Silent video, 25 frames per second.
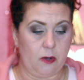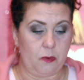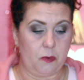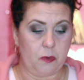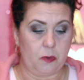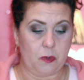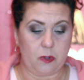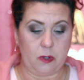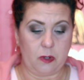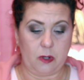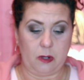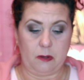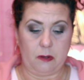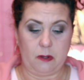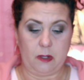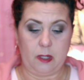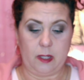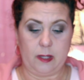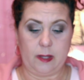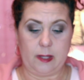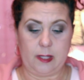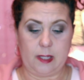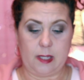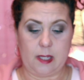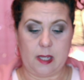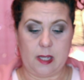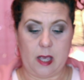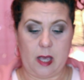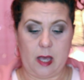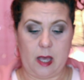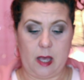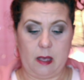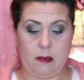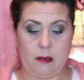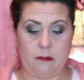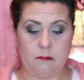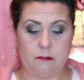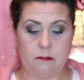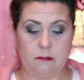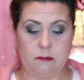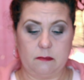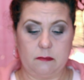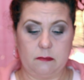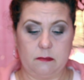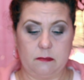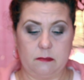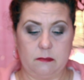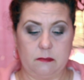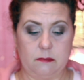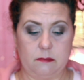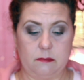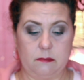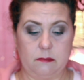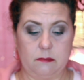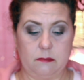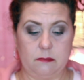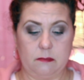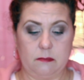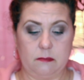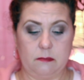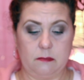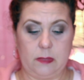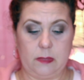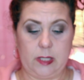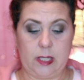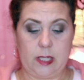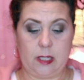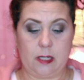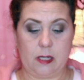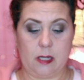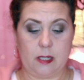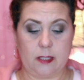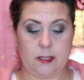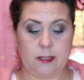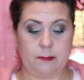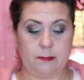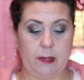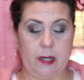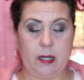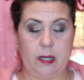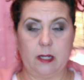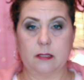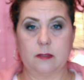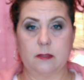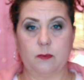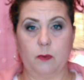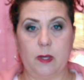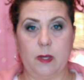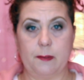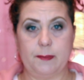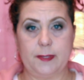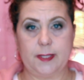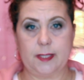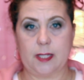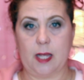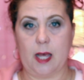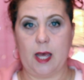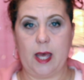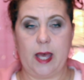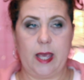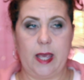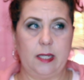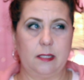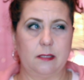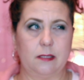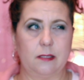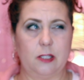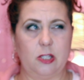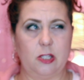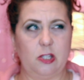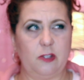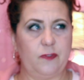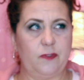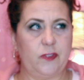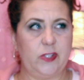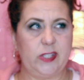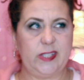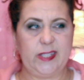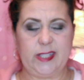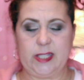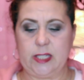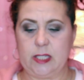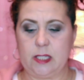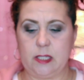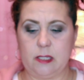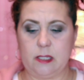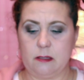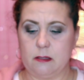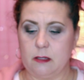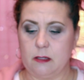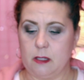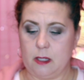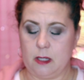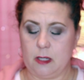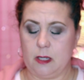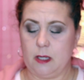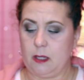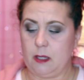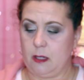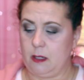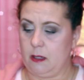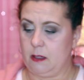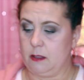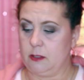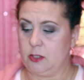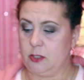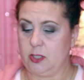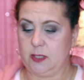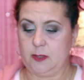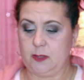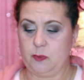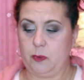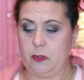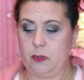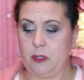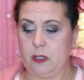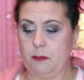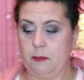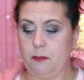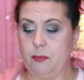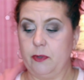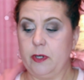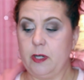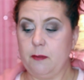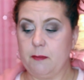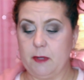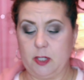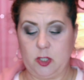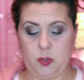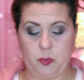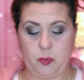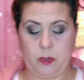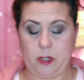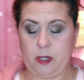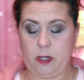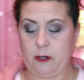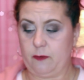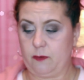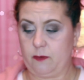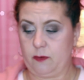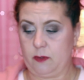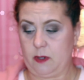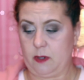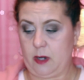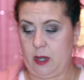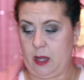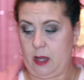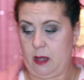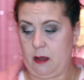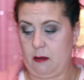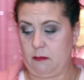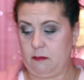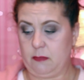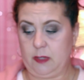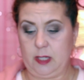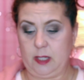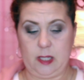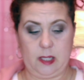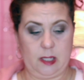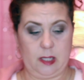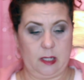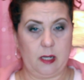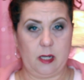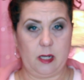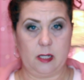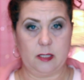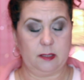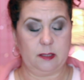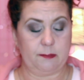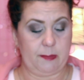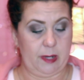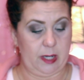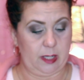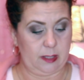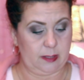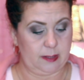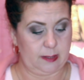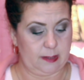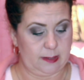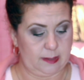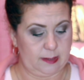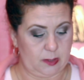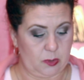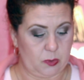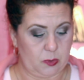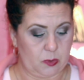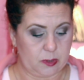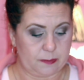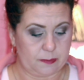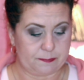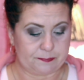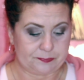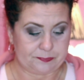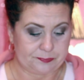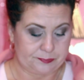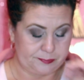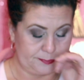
or on the um, It Cosmetics website, QVC, just where pretty much wherever um, the It Cosmetics is sold.